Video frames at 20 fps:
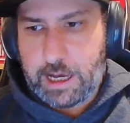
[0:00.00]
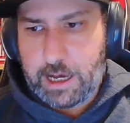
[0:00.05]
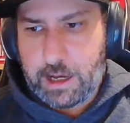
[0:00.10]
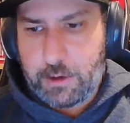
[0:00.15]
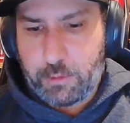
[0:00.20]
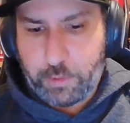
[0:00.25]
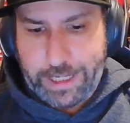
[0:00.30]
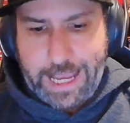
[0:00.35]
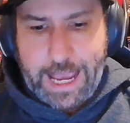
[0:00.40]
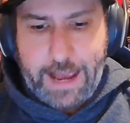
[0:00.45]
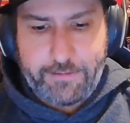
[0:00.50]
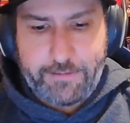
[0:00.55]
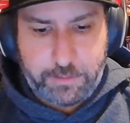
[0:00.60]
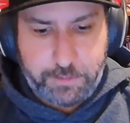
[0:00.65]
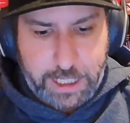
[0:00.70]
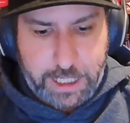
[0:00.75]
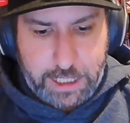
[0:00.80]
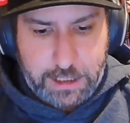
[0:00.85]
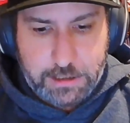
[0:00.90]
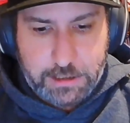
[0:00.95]
We haven't
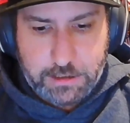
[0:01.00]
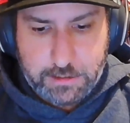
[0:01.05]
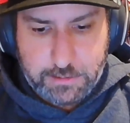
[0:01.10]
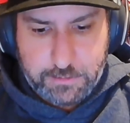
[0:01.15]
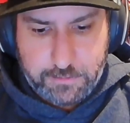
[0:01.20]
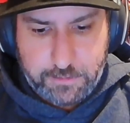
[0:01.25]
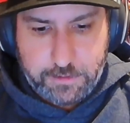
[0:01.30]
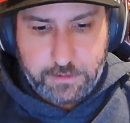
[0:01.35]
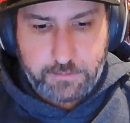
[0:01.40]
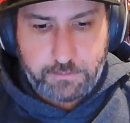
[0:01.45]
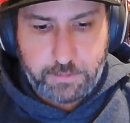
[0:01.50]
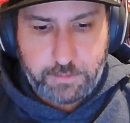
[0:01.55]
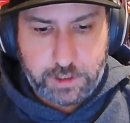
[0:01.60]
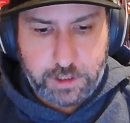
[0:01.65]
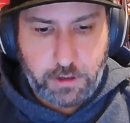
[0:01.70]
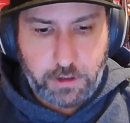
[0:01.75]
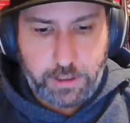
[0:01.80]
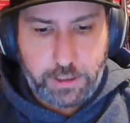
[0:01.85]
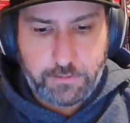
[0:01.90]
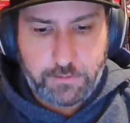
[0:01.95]
been for
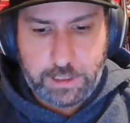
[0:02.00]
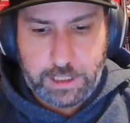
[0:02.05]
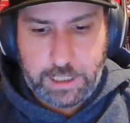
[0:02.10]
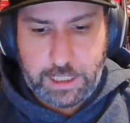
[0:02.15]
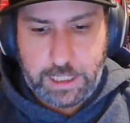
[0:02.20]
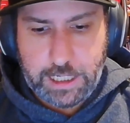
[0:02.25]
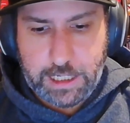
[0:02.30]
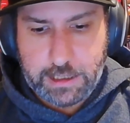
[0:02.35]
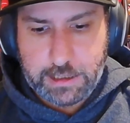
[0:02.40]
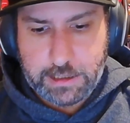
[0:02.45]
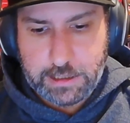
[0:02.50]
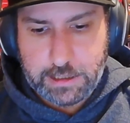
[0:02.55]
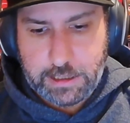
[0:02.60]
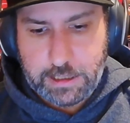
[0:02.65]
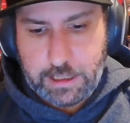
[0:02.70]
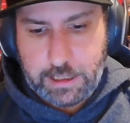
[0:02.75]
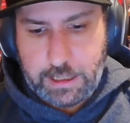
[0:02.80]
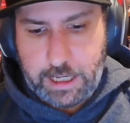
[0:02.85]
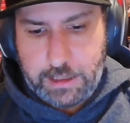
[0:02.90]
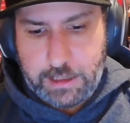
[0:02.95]
majority of the year.
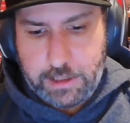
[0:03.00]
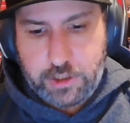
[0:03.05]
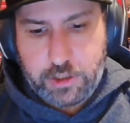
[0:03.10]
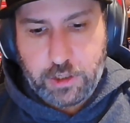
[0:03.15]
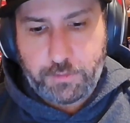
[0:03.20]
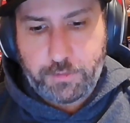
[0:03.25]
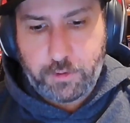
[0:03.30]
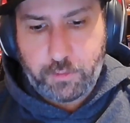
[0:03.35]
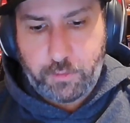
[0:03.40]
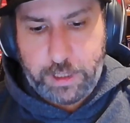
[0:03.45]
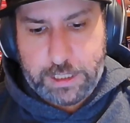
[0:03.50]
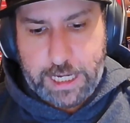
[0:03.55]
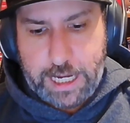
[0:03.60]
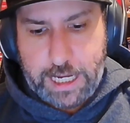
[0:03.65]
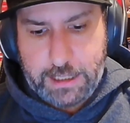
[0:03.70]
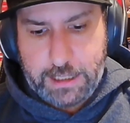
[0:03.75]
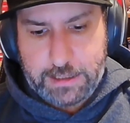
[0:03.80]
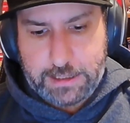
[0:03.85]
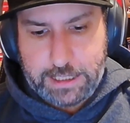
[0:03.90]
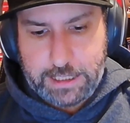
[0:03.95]
And the job that
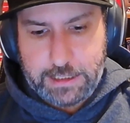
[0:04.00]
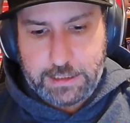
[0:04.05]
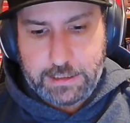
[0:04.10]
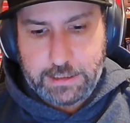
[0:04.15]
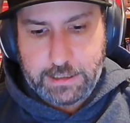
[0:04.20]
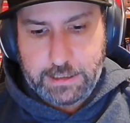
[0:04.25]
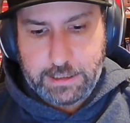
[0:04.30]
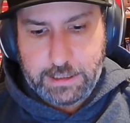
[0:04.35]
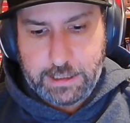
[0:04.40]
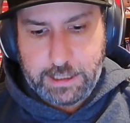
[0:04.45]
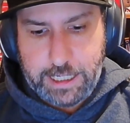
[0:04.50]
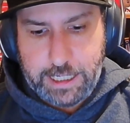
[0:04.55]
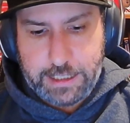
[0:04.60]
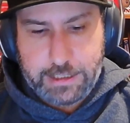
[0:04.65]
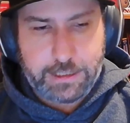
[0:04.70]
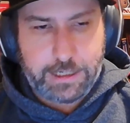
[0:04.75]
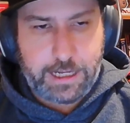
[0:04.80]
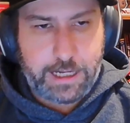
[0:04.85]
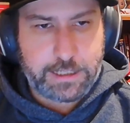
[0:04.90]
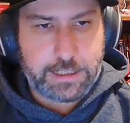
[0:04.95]
Windhager did in
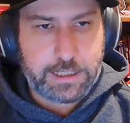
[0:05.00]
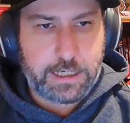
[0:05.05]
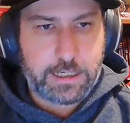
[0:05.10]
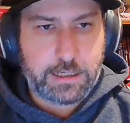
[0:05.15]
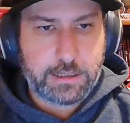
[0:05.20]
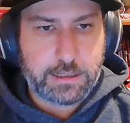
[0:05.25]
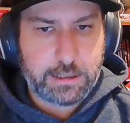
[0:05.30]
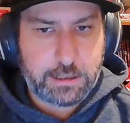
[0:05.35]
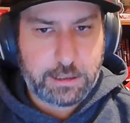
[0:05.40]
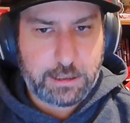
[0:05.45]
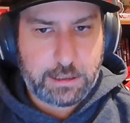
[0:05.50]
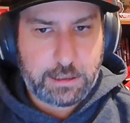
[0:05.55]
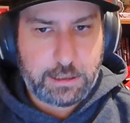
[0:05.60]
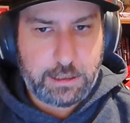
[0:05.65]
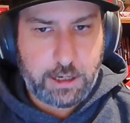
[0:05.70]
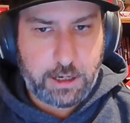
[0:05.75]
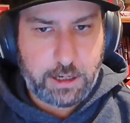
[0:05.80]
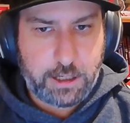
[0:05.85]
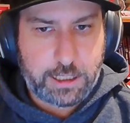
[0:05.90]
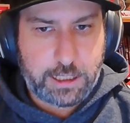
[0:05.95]
and under,
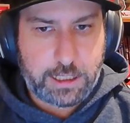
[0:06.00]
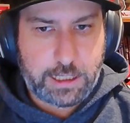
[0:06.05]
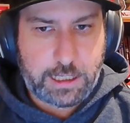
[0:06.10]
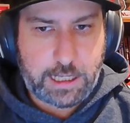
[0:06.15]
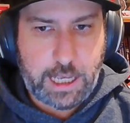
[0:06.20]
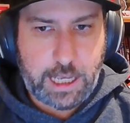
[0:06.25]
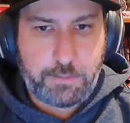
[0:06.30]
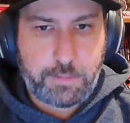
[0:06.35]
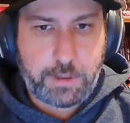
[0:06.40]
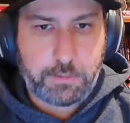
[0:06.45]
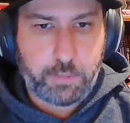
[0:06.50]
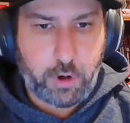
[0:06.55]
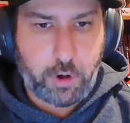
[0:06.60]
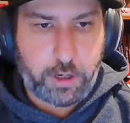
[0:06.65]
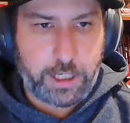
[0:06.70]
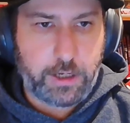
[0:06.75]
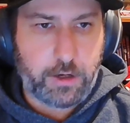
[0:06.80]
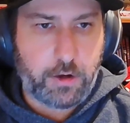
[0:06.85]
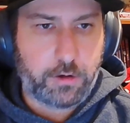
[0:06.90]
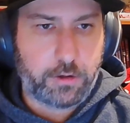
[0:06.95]
keeping
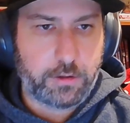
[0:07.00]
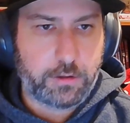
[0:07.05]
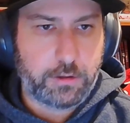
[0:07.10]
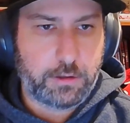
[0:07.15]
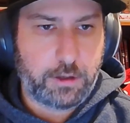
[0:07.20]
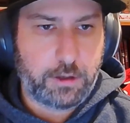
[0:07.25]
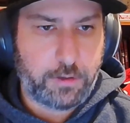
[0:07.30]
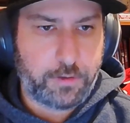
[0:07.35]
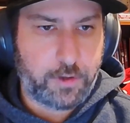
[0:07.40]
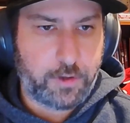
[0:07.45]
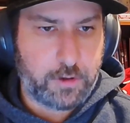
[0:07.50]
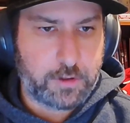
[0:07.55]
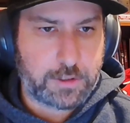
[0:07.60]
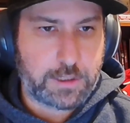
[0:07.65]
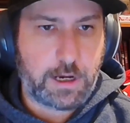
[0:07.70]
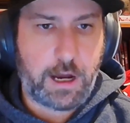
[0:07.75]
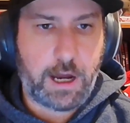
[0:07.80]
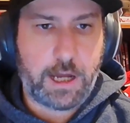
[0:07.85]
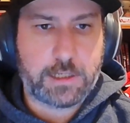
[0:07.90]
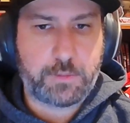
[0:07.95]
body on those
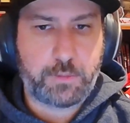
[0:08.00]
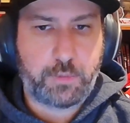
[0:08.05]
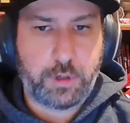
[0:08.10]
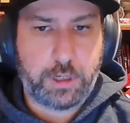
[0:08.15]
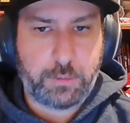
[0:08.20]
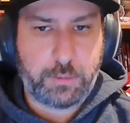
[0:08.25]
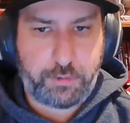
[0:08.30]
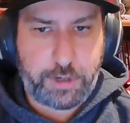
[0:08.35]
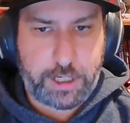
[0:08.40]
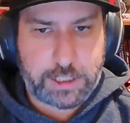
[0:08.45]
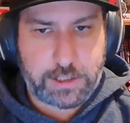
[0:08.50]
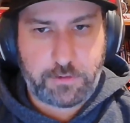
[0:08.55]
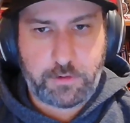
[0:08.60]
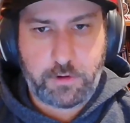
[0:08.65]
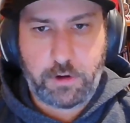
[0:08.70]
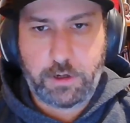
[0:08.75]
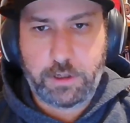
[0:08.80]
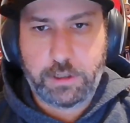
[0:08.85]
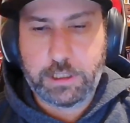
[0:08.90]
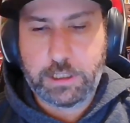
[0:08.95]
guys, putting pressure
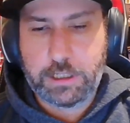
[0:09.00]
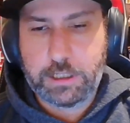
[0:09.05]
on,